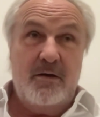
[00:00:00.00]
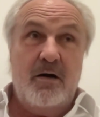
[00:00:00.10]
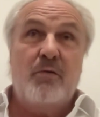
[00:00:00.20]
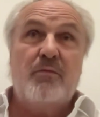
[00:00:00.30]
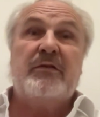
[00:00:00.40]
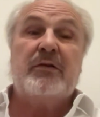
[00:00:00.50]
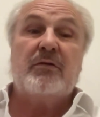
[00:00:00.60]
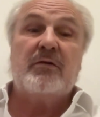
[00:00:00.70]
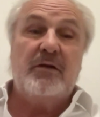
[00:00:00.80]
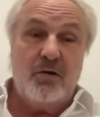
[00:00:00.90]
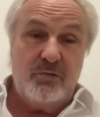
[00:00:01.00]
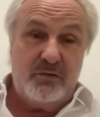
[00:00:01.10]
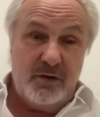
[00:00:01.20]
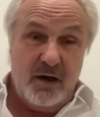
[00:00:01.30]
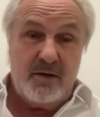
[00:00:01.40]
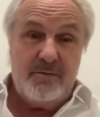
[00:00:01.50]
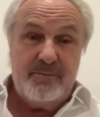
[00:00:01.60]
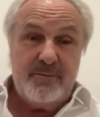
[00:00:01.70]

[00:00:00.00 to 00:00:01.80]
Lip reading: almost certainly going to die.